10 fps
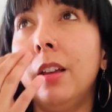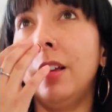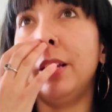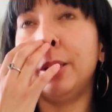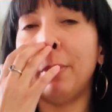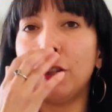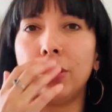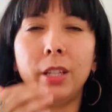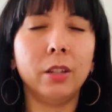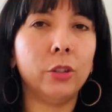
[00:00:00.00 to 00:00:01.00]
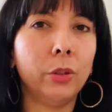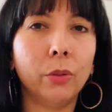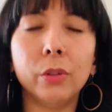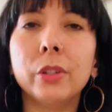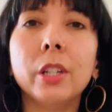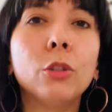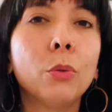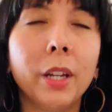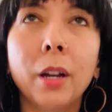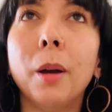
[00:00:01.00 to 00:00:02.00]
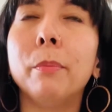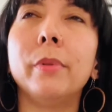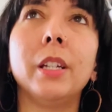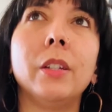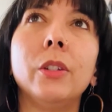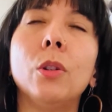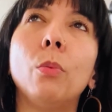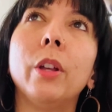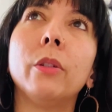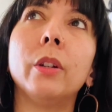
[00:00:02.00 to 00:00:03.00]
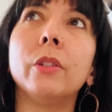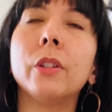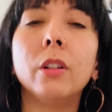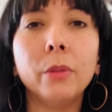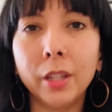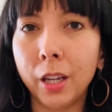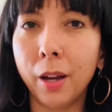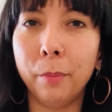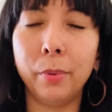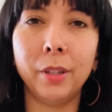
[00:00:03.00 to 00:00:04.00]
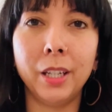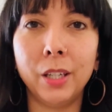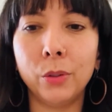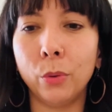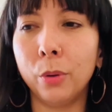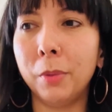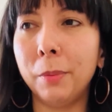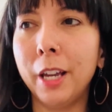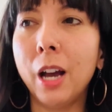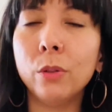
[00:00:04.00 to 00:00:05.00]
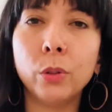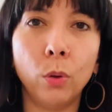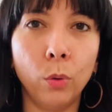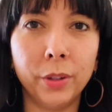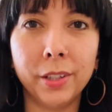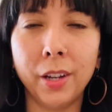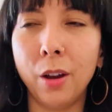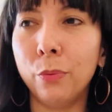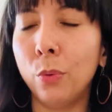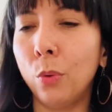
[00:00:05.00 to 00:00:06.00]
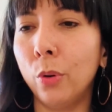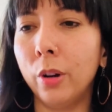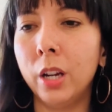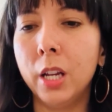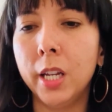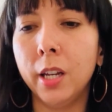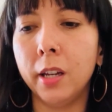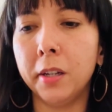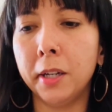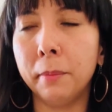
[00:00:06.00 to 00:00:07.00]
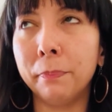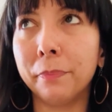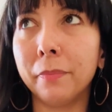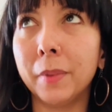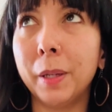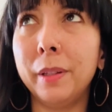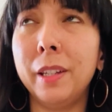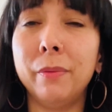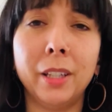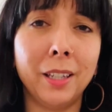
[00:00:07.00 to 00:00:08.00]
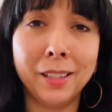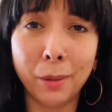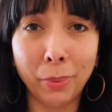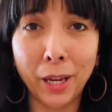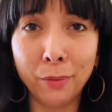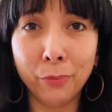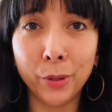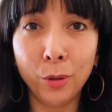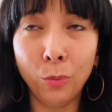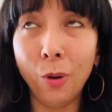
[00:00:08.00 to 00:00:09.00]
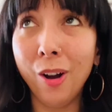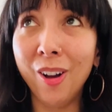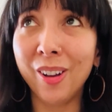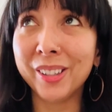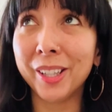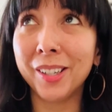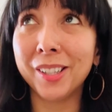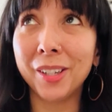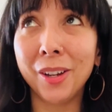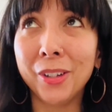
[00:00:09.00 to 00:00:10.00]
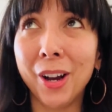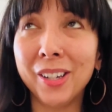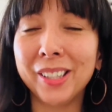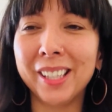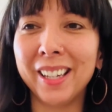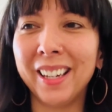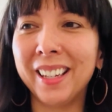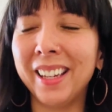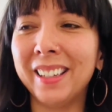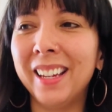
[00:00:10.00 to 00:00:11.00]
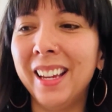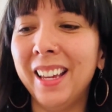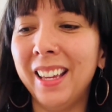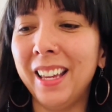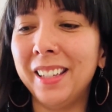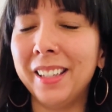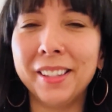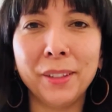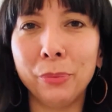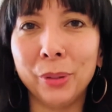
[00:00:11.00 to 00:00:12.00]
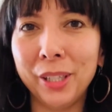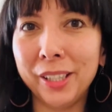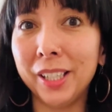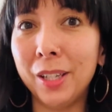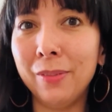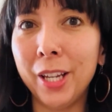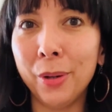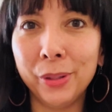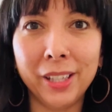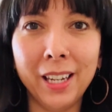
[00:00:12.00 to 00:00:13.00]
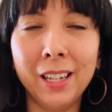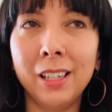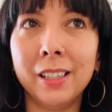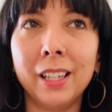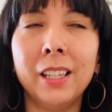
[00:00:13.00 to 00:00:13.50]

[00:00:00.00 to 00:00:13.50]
Especially because, there's such great companies, whether it's clothing companies or maybe household stuff, or even, like I said, paint for your walls that is non-toxic and doesn't release any VOCs.